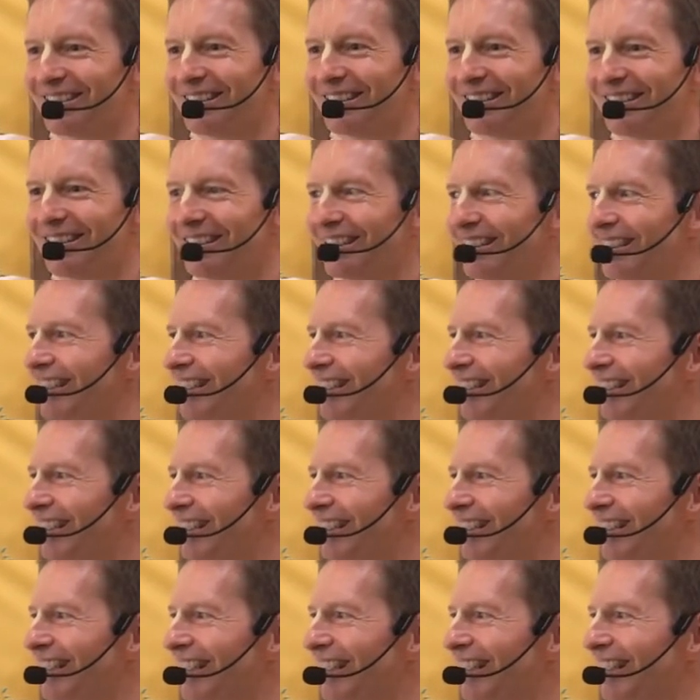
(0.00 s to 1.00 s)

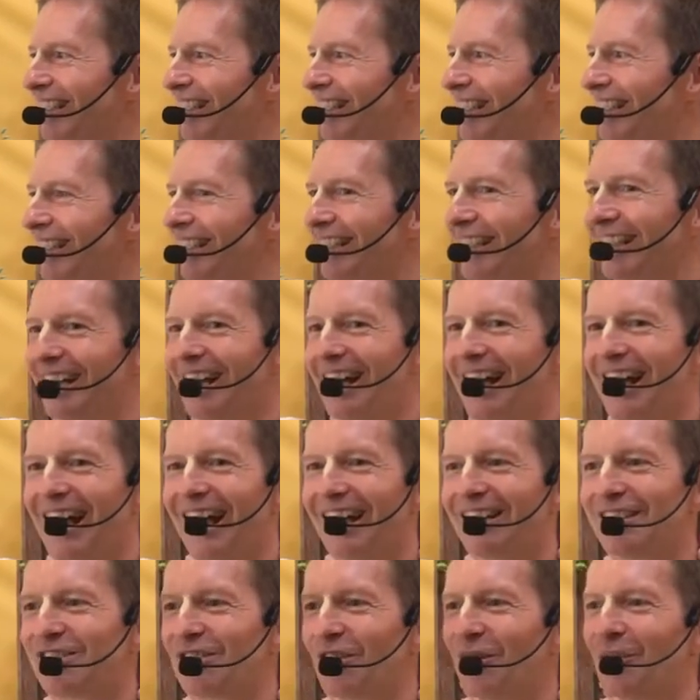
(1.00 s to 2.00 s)
Ah,
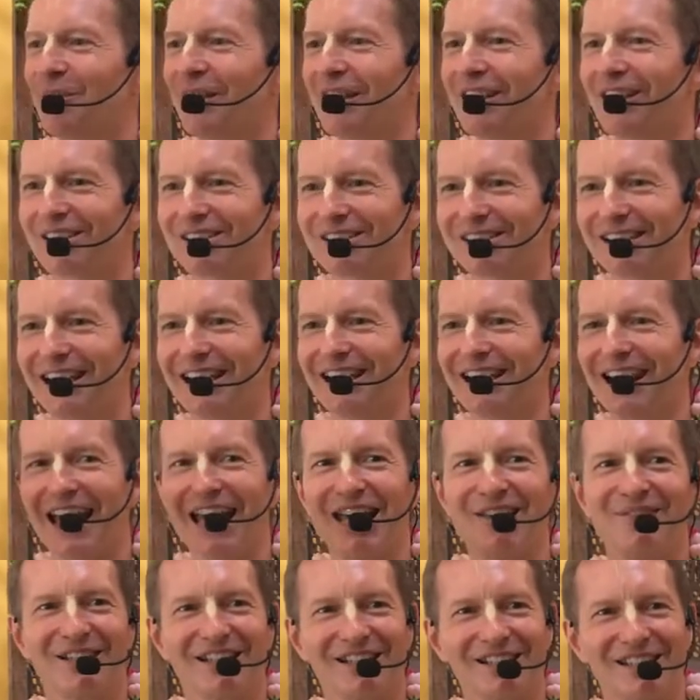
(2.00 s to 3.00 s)
and so, because they
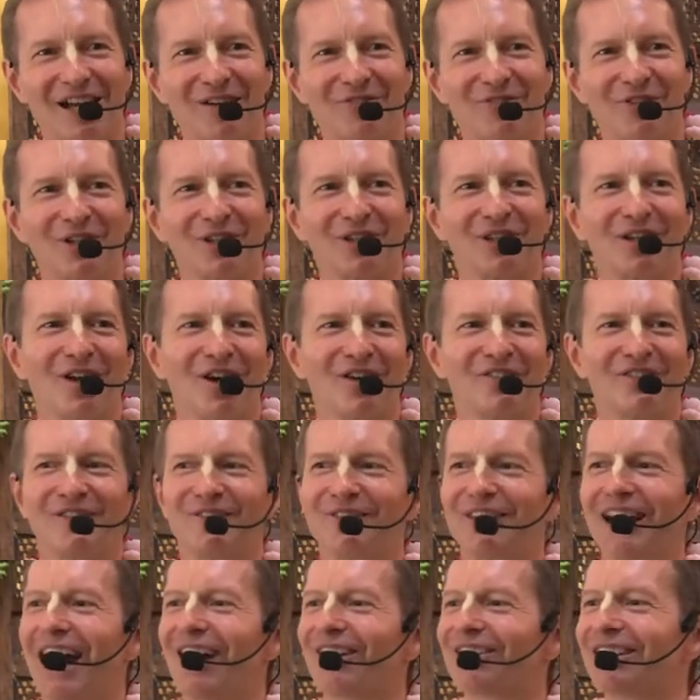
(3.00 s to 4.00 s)
came in saffron cloth
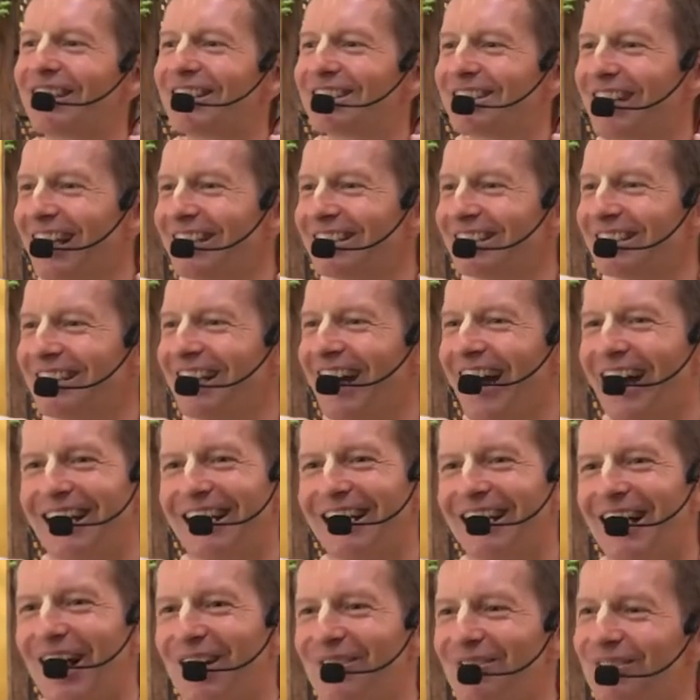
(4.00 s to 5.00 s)
and loudly chanting
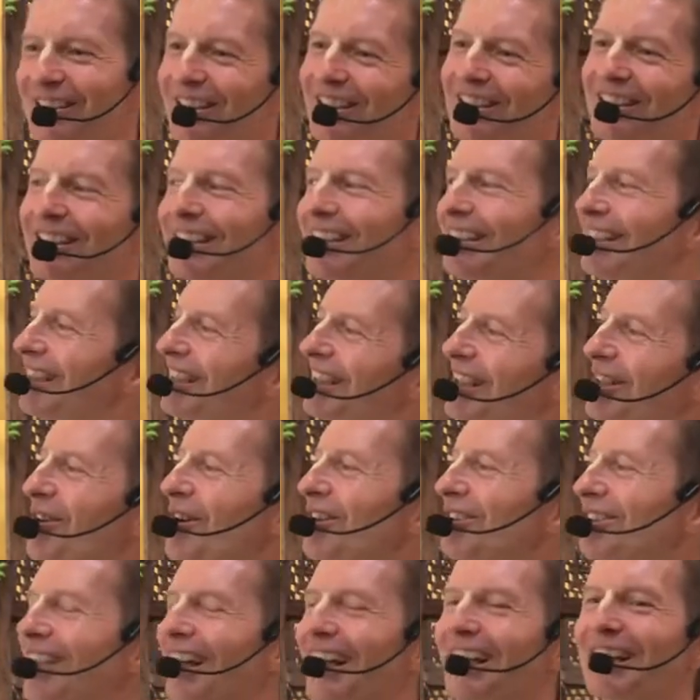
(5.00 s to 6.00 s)
Harinam, he
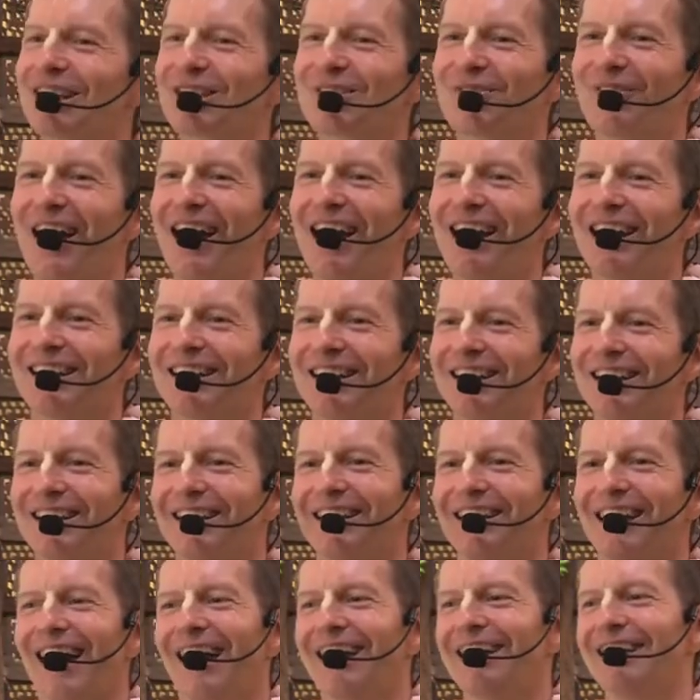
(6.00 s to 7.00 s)
was satisfied
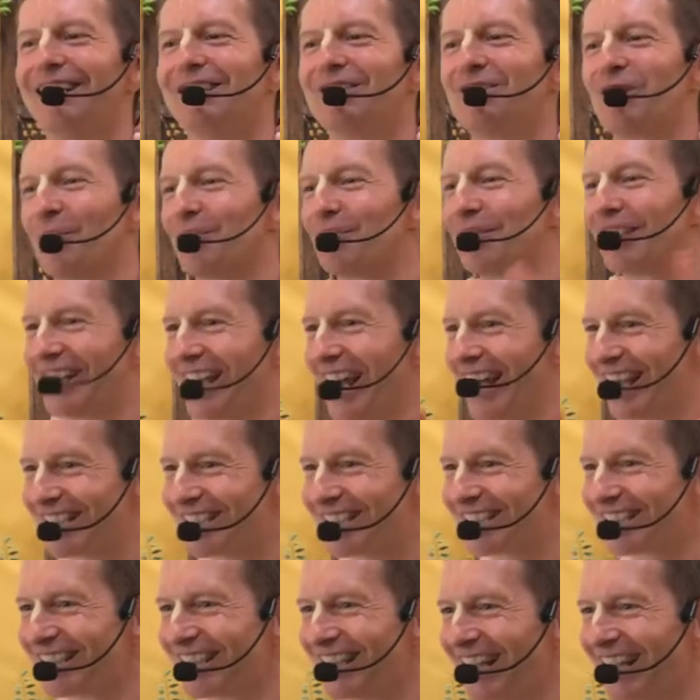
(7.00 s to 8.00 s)
and he dropped the case.